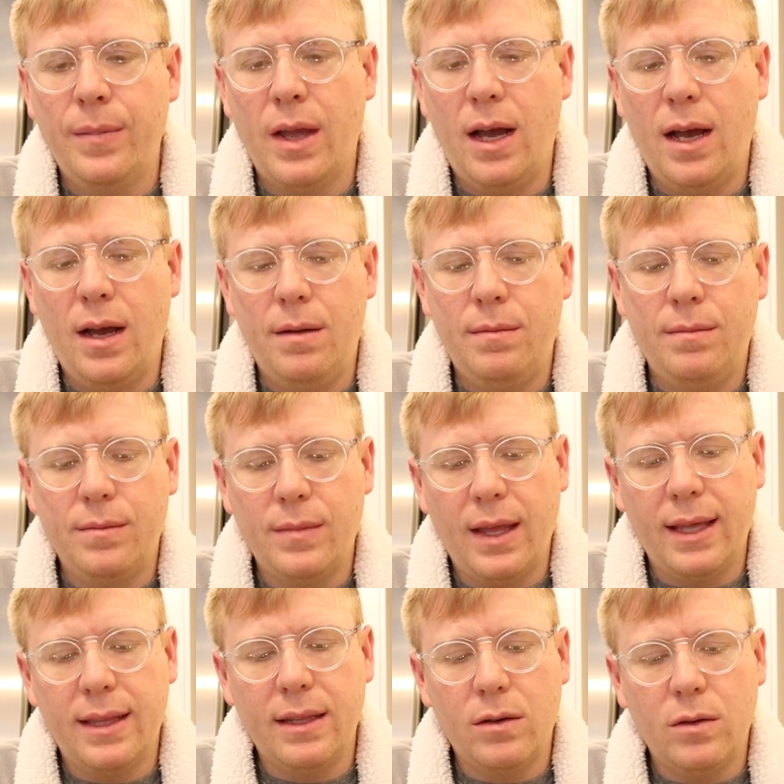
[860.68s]

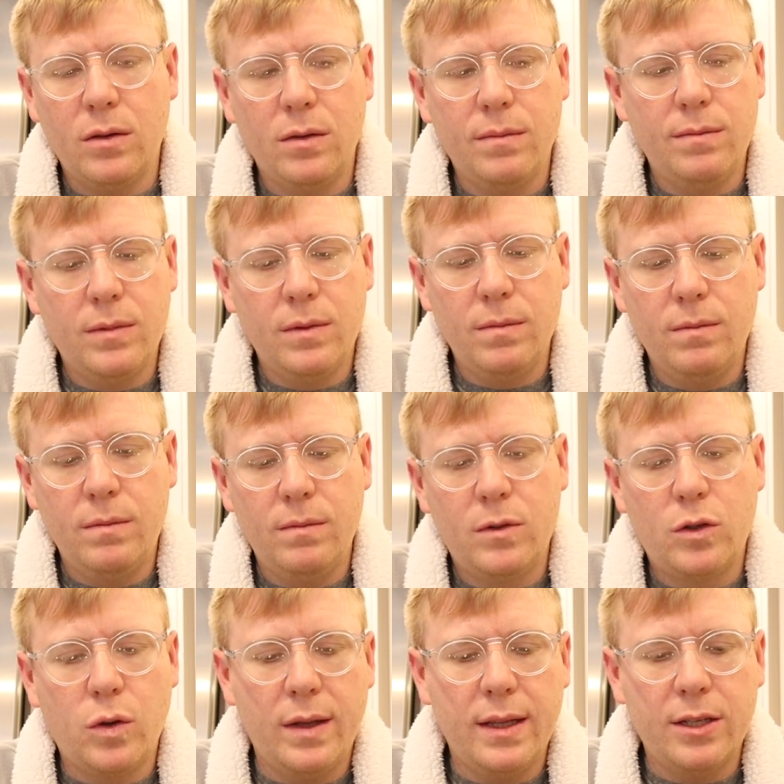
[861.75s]
like little
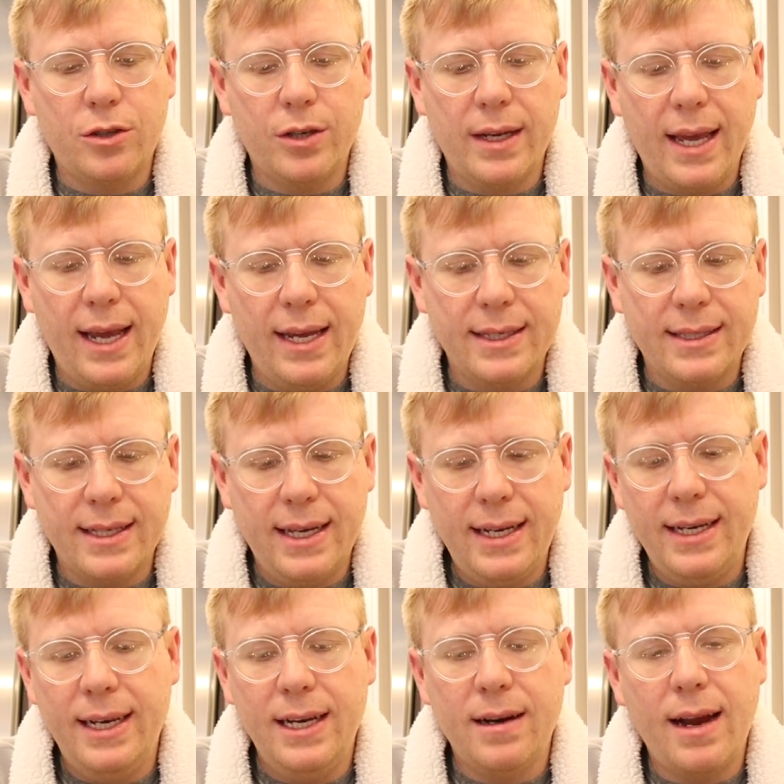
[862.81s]
toiletry case.
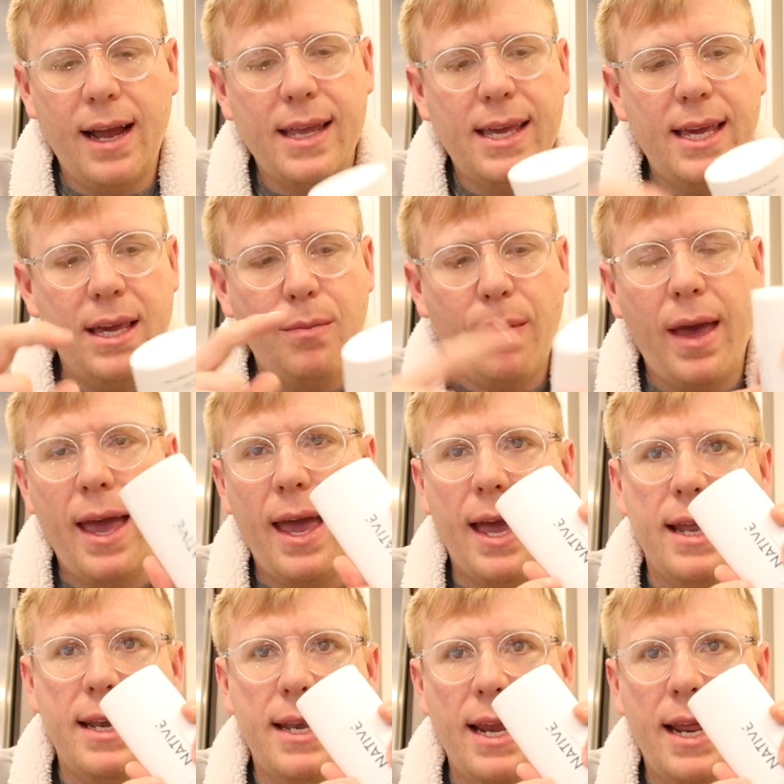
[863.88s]
In here I keep
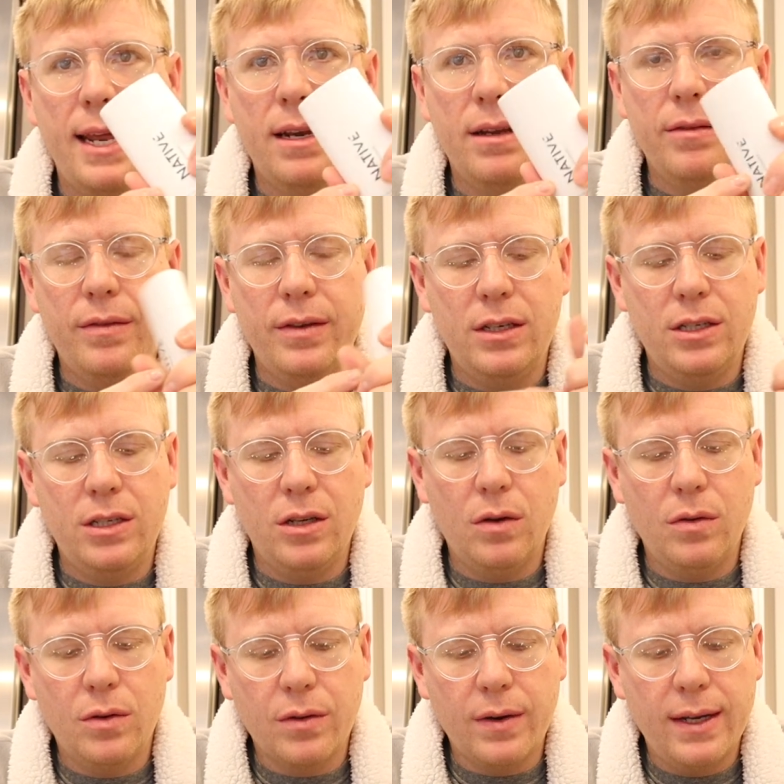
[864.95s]
a native
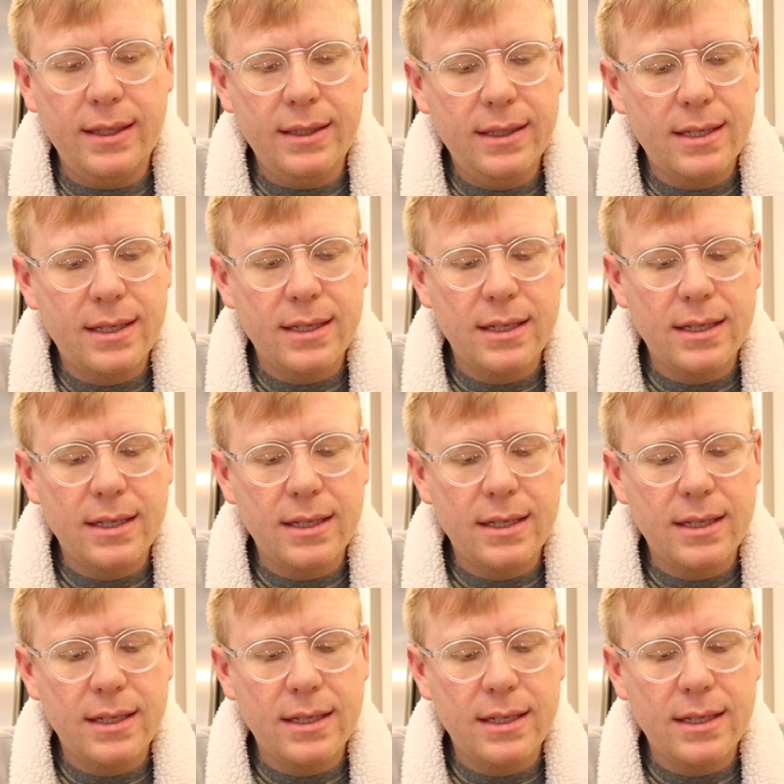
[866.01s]
deodorant.